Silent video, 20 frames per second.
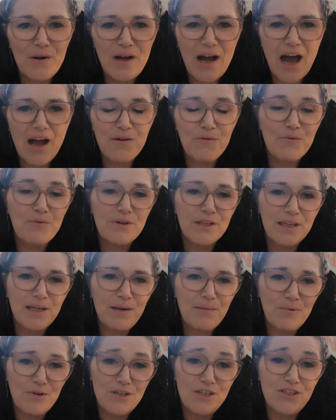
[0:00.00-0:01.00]
I really
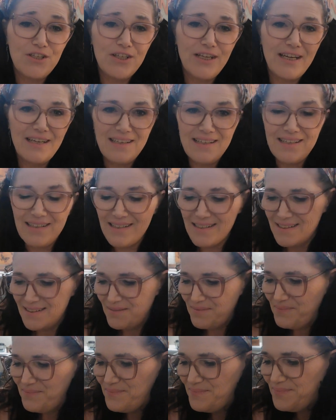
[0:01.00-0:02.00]
appreciate
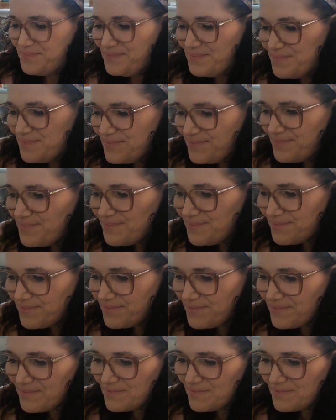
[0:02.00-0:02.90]
it.